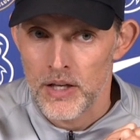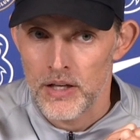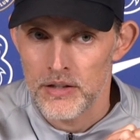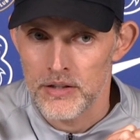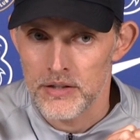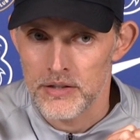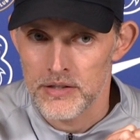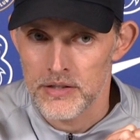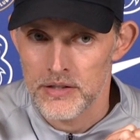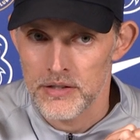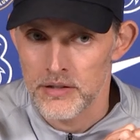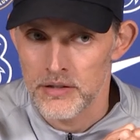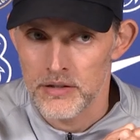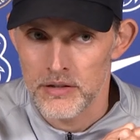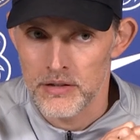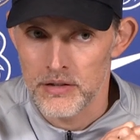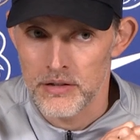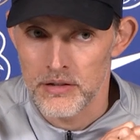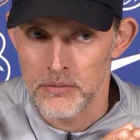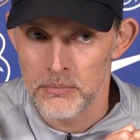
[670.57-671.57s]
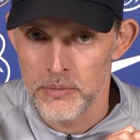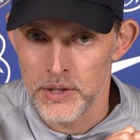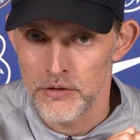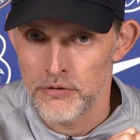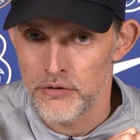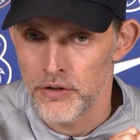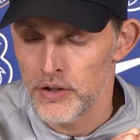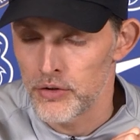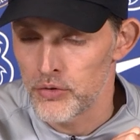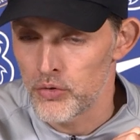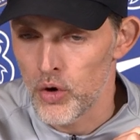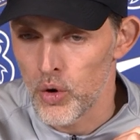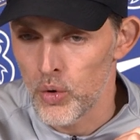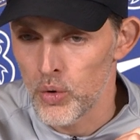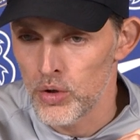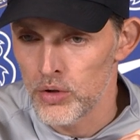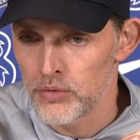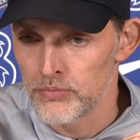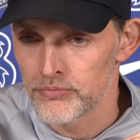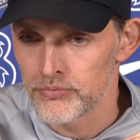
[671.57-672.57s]
it is uh, the midfield
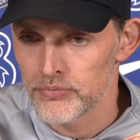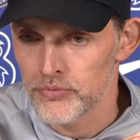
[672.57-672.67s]
role